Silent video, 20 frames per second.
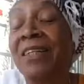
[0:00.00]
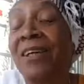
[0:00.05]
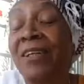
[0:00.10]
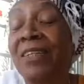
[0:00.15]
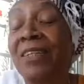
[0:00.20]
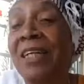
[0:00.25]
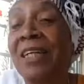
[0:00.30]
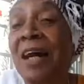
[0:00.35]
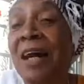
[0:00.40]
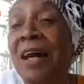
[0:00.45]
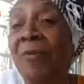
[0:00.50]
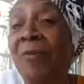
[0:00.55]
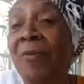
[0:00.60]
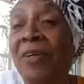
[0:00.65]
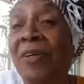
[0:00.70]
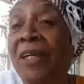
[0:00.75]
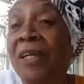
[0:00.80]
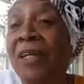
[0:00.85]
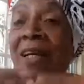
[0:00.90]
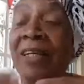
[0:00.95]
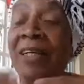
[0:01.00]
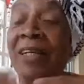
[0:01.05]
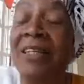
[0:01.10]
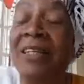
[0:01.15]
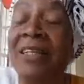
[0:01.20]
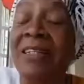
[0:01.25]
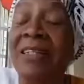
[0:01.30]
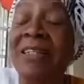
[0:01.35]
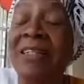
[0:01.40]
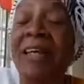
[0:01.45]
time. Our nanny
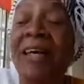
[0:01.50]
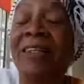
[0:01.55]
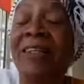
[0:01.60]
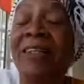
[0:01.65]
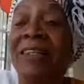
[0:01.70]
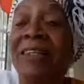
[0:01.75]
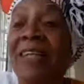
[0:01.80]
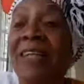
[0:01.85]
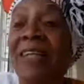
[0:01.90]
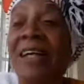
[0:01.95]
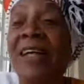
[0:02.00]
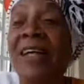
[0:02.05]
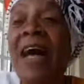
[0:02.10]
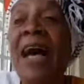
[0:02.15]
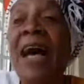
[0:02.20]
didn't get us there.